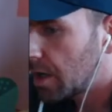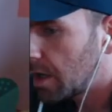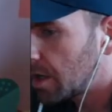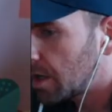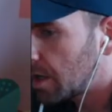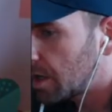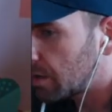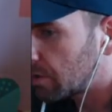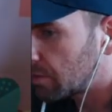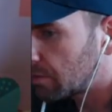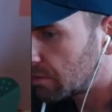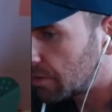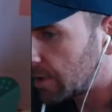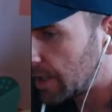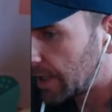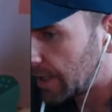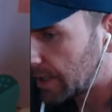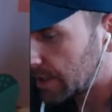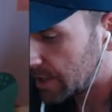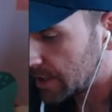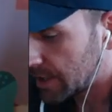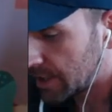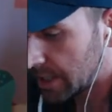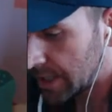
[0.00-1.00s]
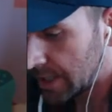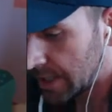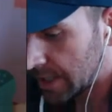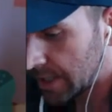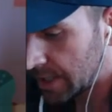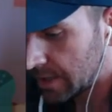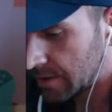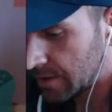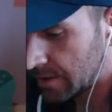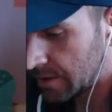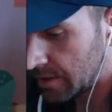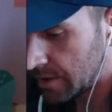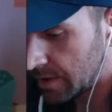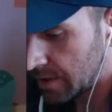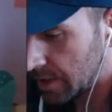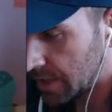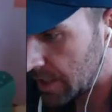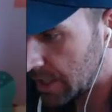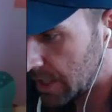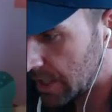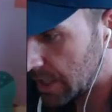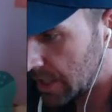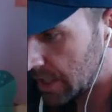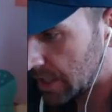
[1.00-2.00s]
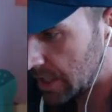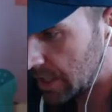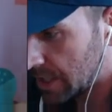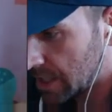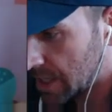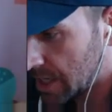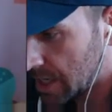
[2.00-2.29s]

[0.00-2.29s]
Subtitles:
All right, let's see.